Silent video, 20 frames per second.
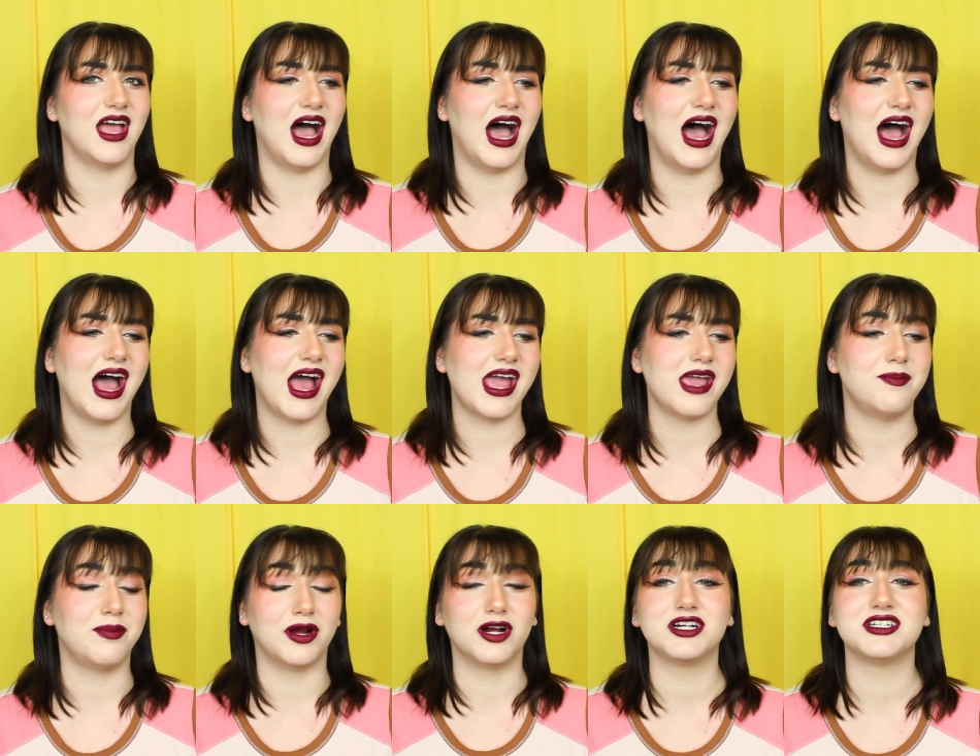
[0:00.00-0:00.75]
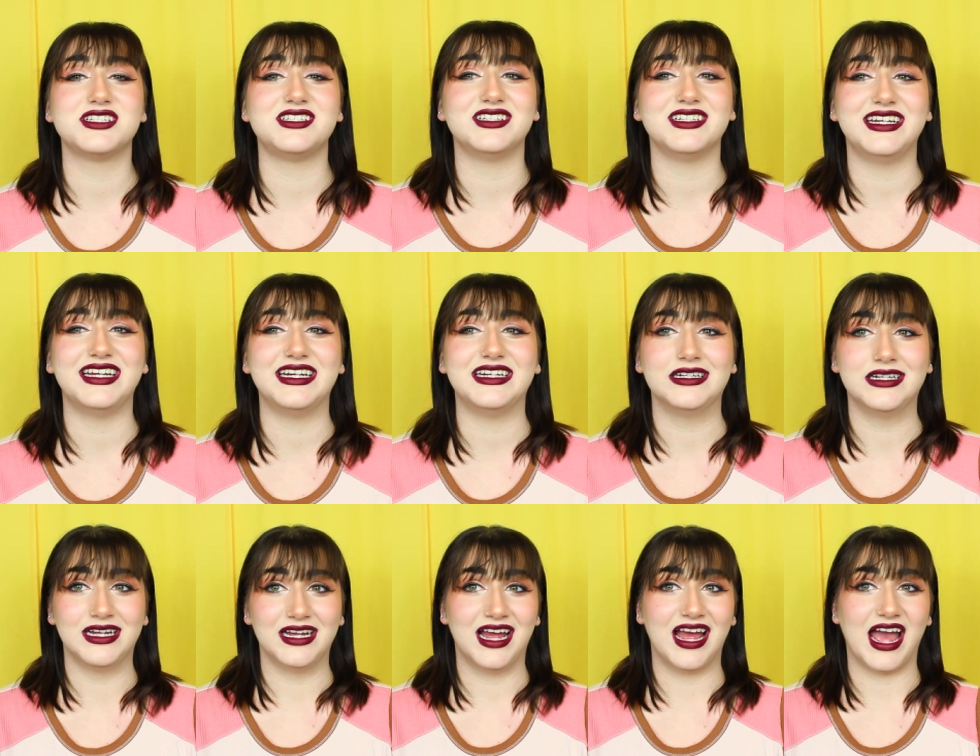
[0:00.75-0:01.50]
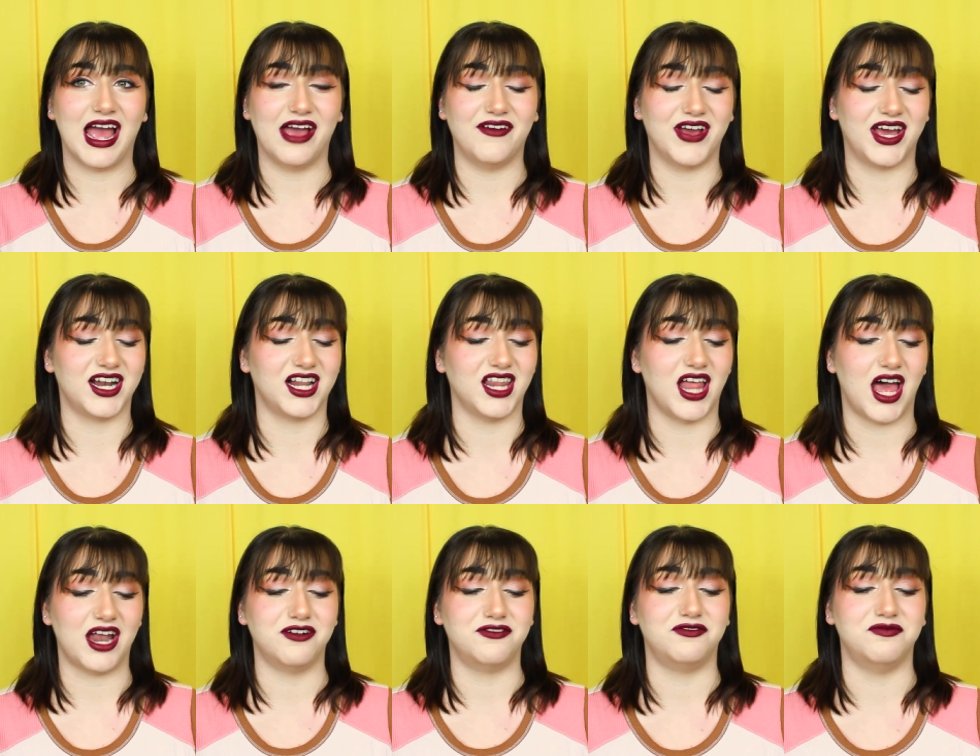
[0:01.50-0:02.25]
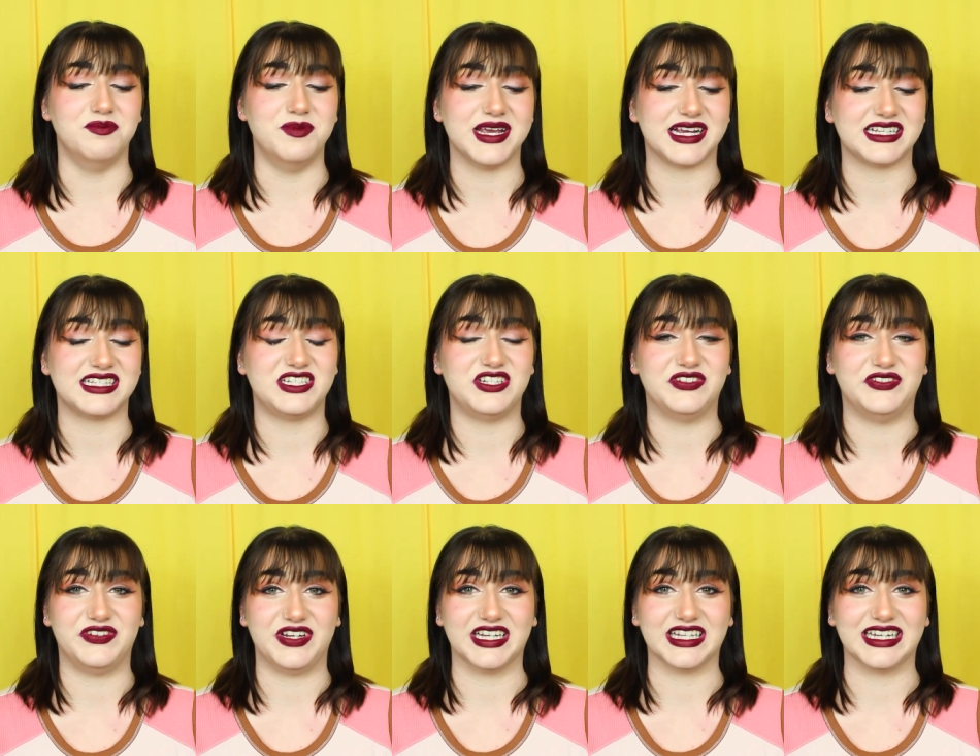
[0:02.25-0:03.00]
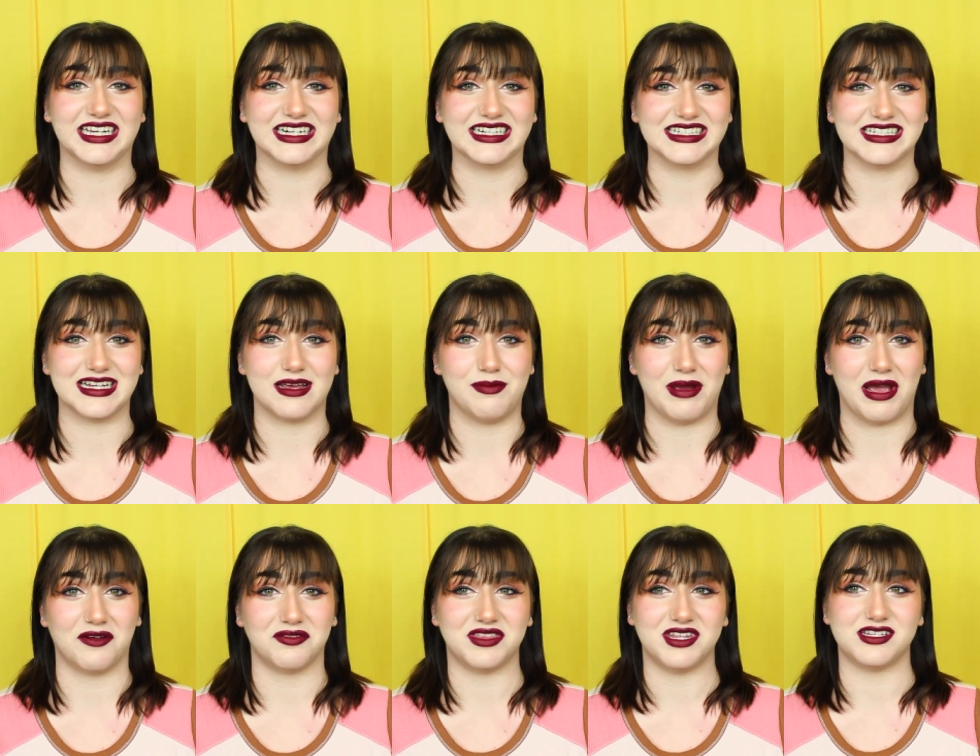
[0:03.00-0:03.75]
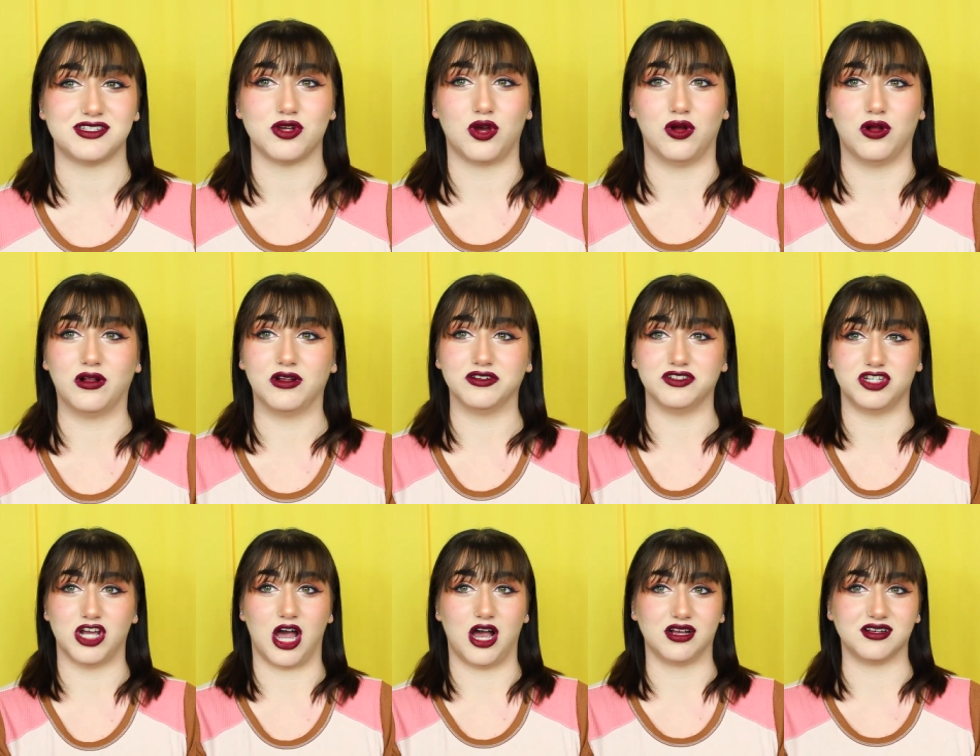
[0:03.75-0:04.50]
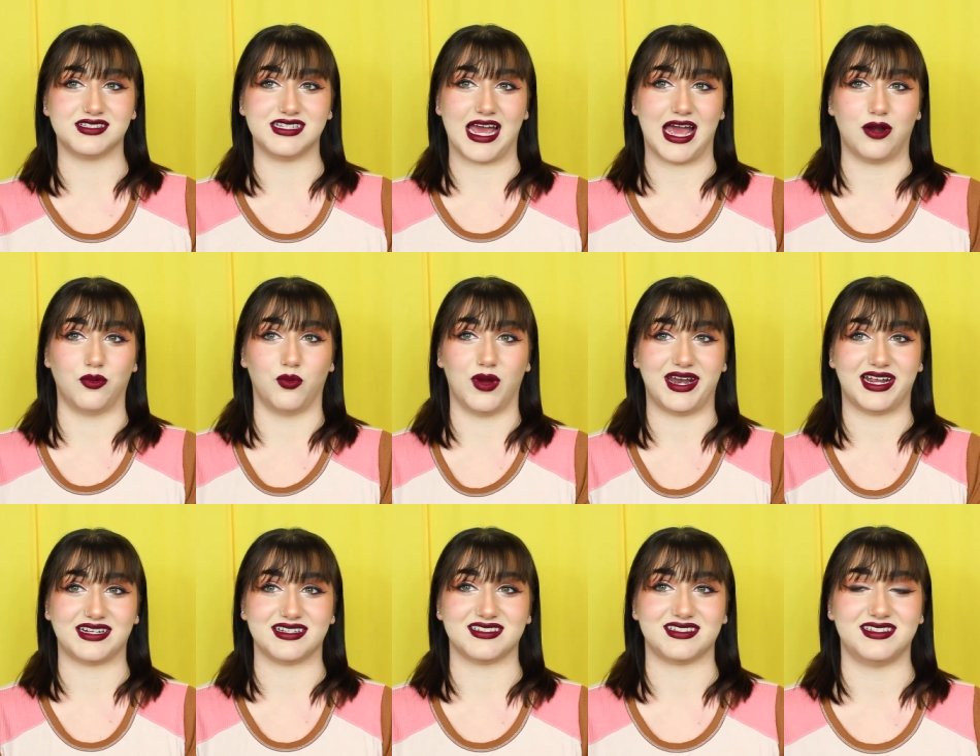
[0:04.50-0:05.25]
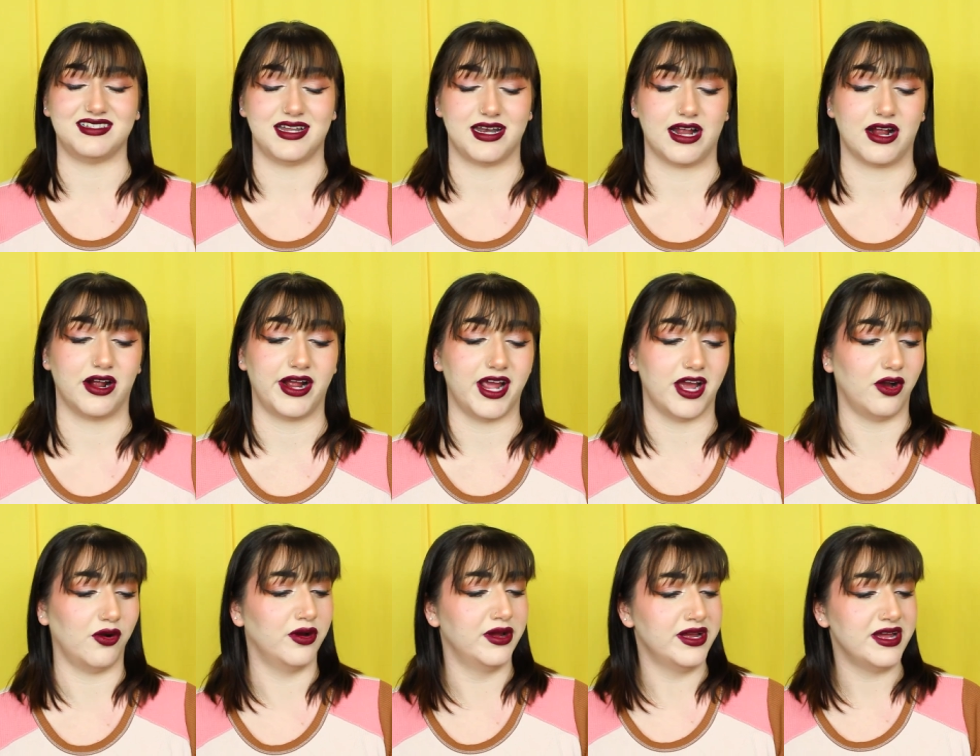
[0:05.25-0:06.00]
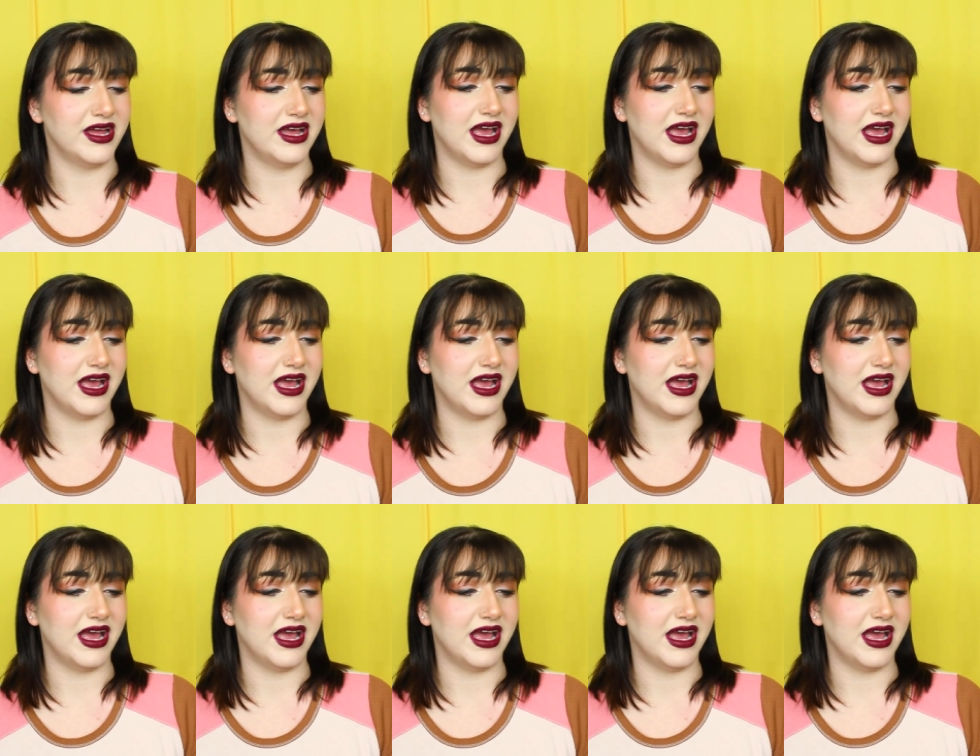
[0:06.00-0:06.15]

I personally have had a lot of mixed feelings about this whole dogs at weddings scenario,